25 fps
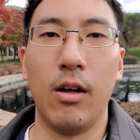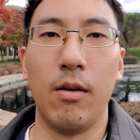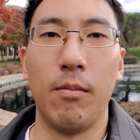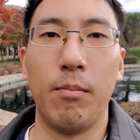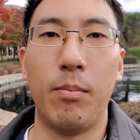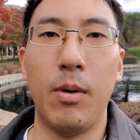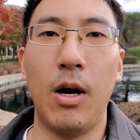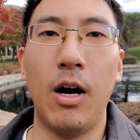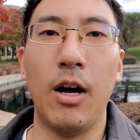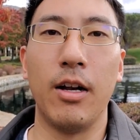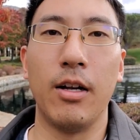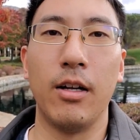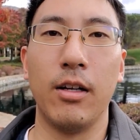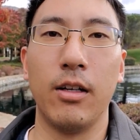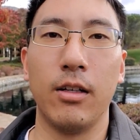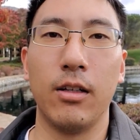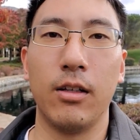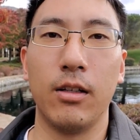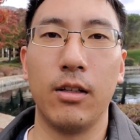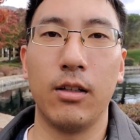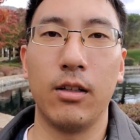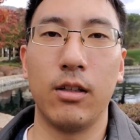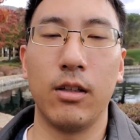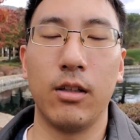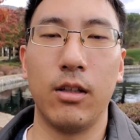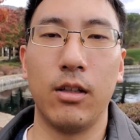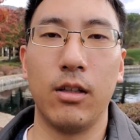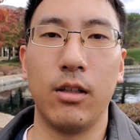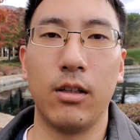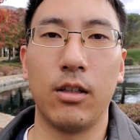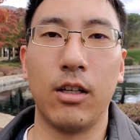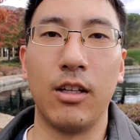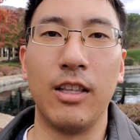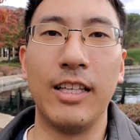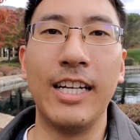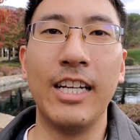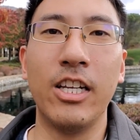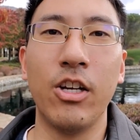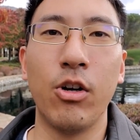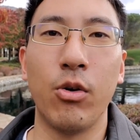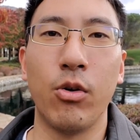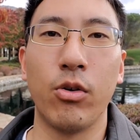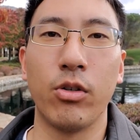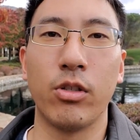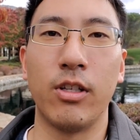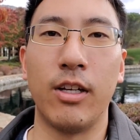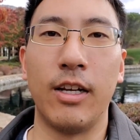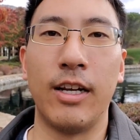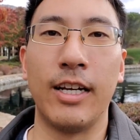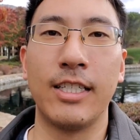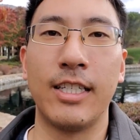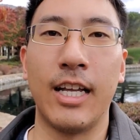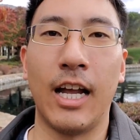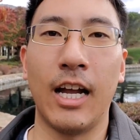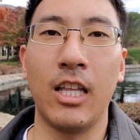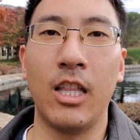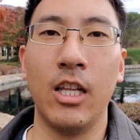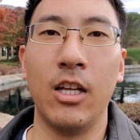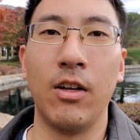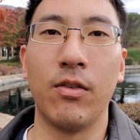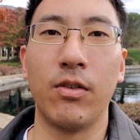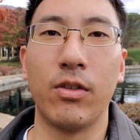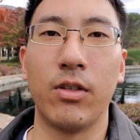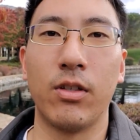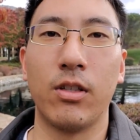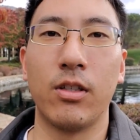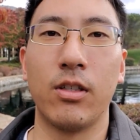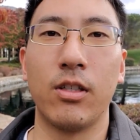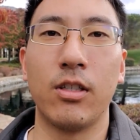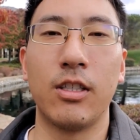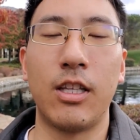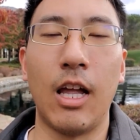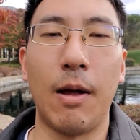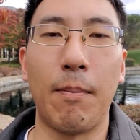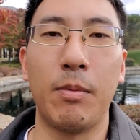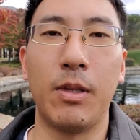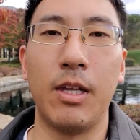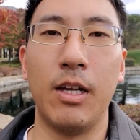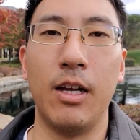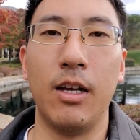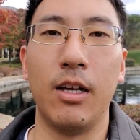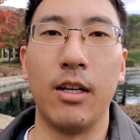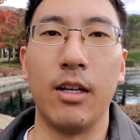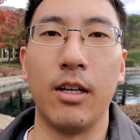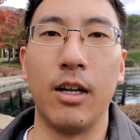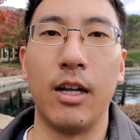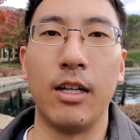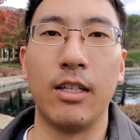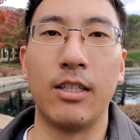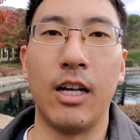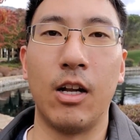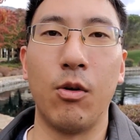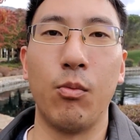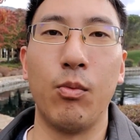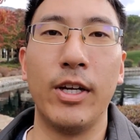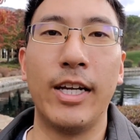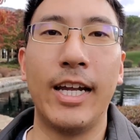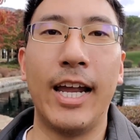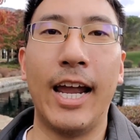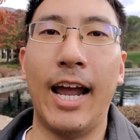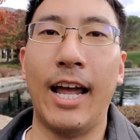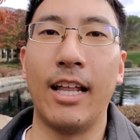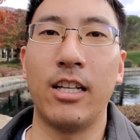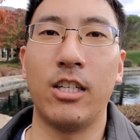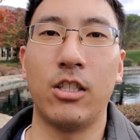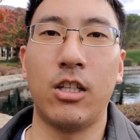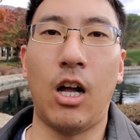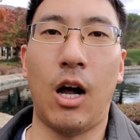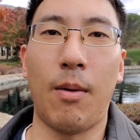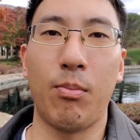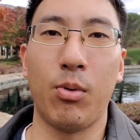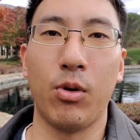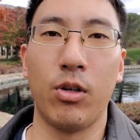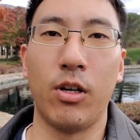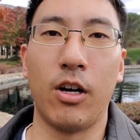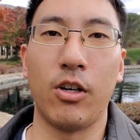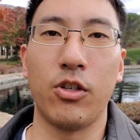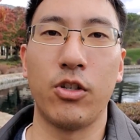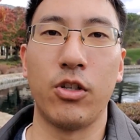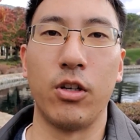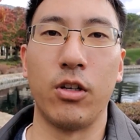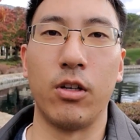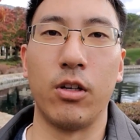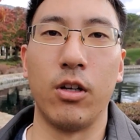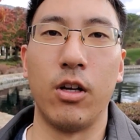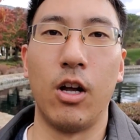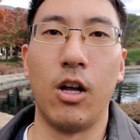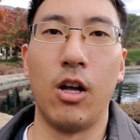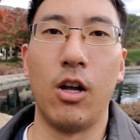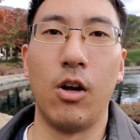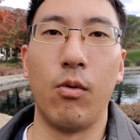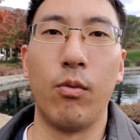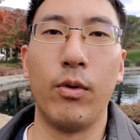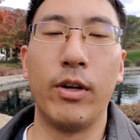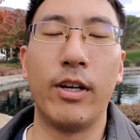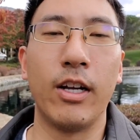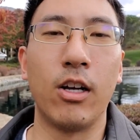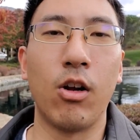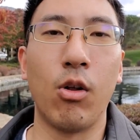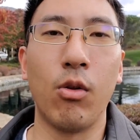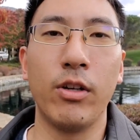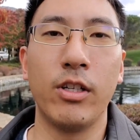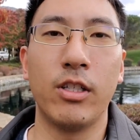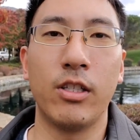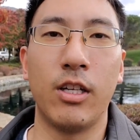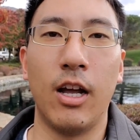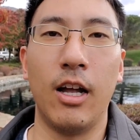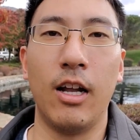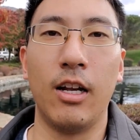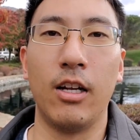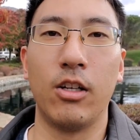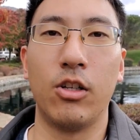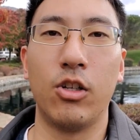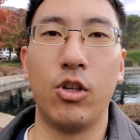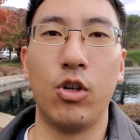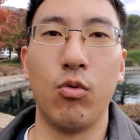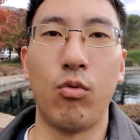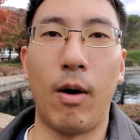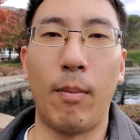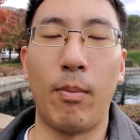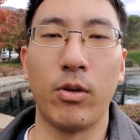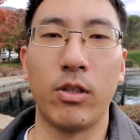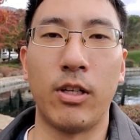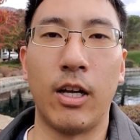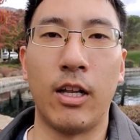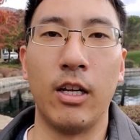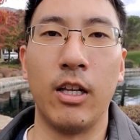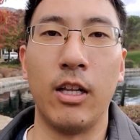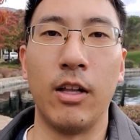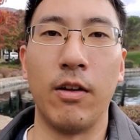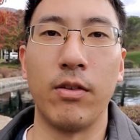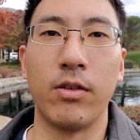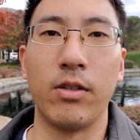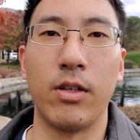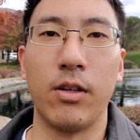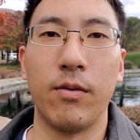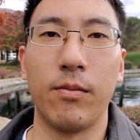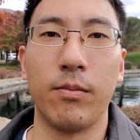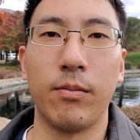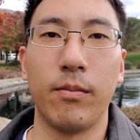But the leaders and executives stepped in and said, we can't stop production. We can only send 2 representatives.